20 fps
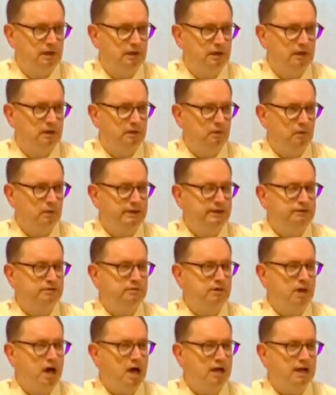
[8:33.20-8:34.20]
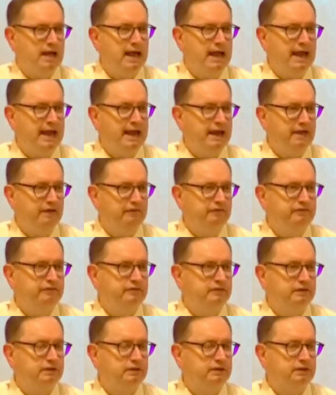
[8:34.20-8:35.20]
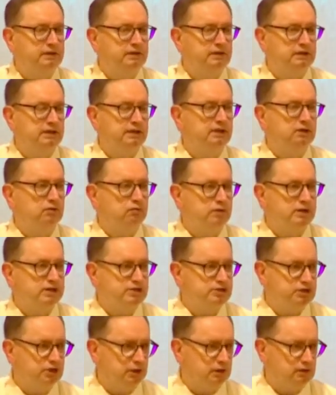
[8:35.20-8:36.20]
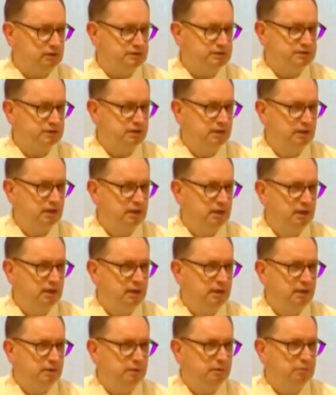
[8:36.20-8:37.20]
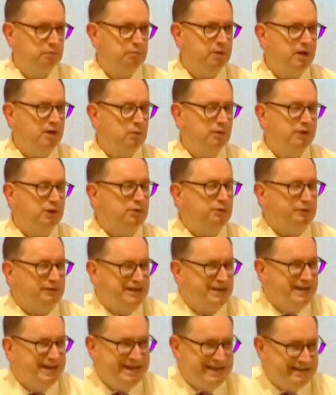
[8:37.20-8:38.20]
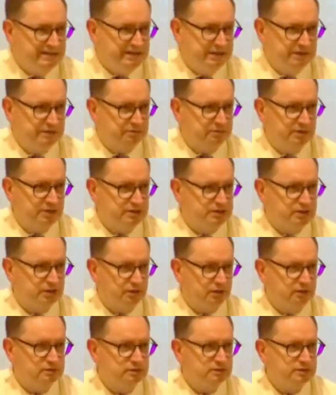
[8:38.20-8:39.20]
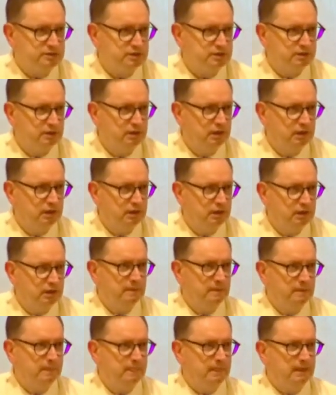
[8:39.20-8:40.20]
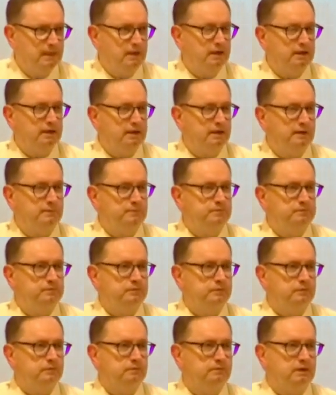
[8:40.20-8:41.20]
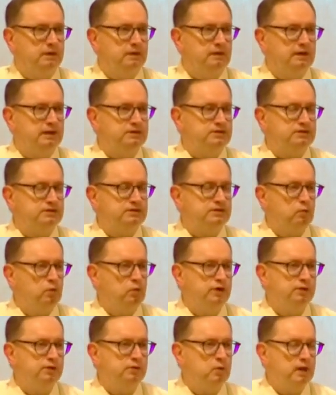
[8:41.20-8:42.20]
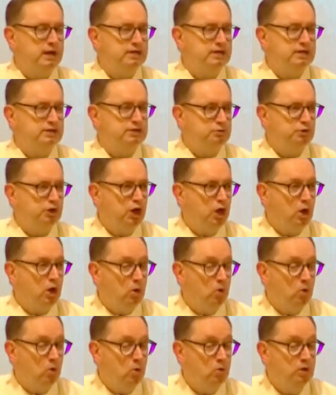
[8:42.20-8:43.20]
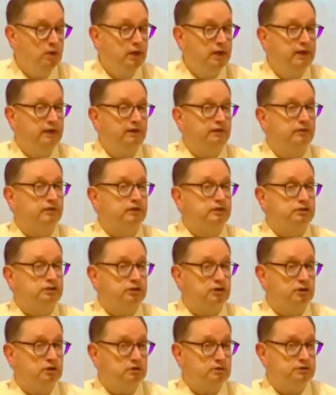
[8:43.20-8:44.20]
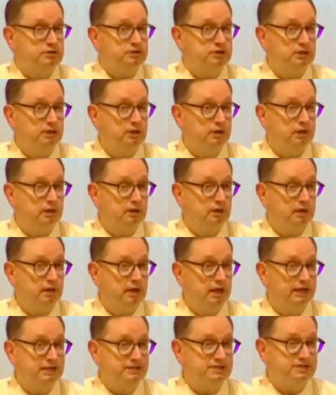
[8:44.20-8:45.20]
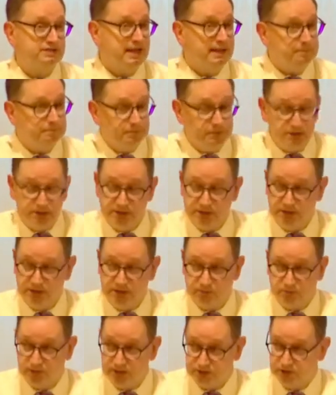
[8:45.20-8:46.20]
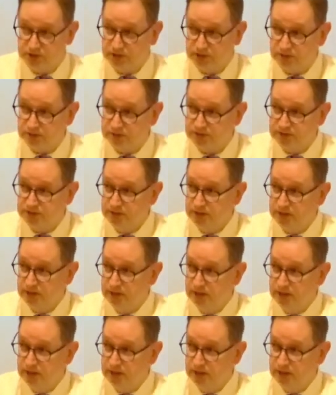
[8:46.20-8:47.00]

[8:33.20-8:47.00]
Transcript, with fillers: uh, we do not have the originals, but we don't need the originals. Um, it's one of the ways you know the church accepted the originals